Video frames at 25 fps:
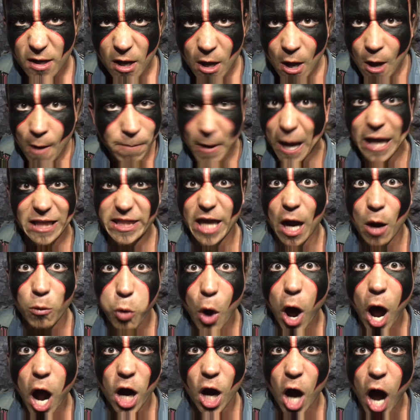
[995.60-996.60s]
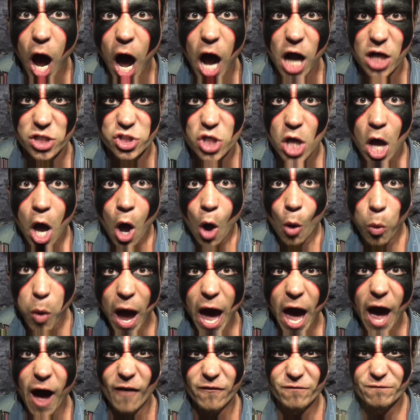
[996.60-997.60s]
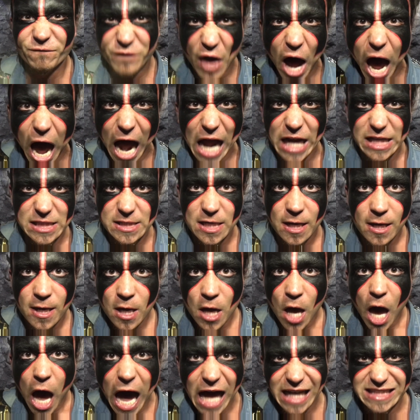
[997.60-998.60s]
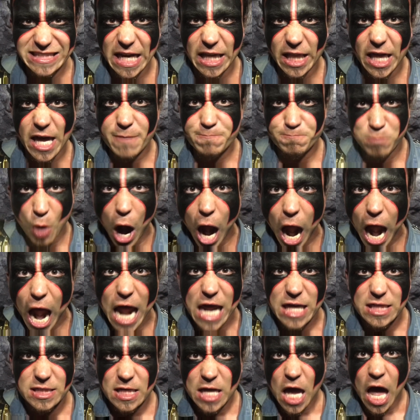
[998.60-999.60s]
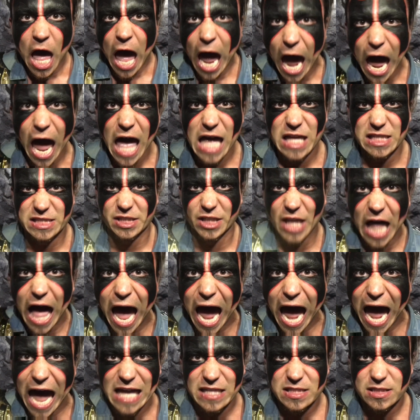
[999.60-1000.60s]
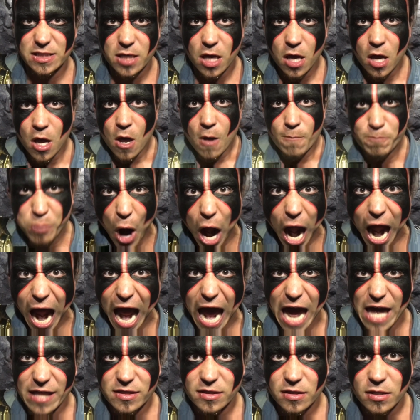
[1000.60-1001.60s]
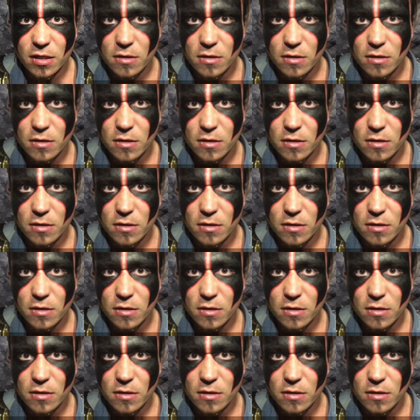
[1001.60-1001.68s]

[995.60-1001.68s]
But the Warhorse will fight until he breathes his last breath.